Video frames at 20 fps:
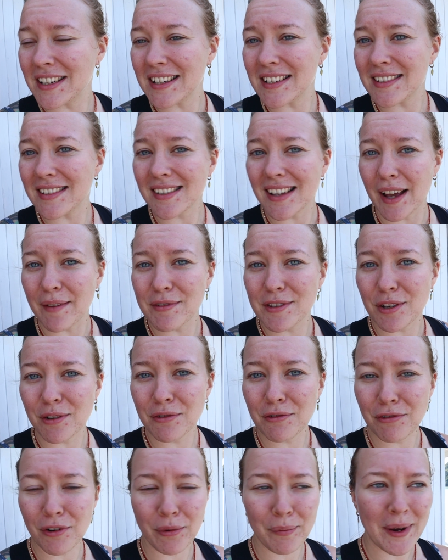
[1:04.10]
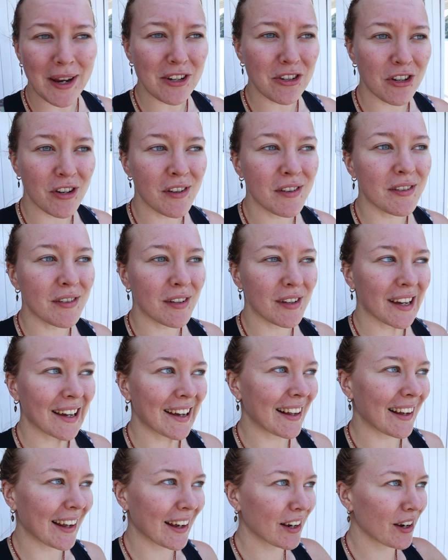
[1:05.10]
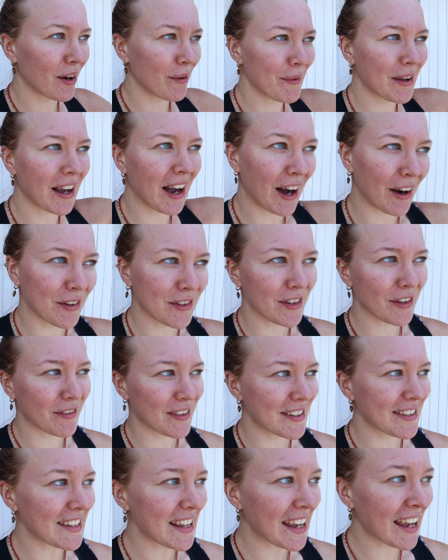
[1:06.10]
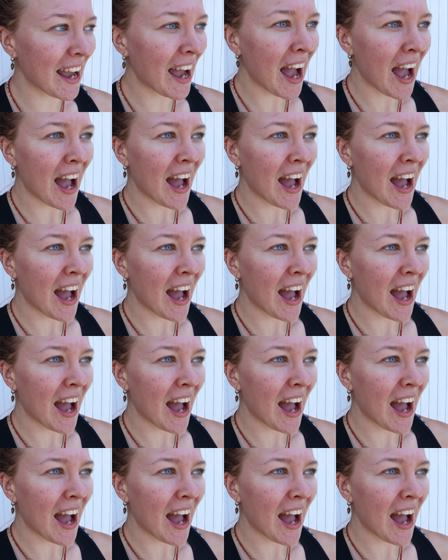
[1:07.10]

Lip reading: these limestone formations like coming out of the sea,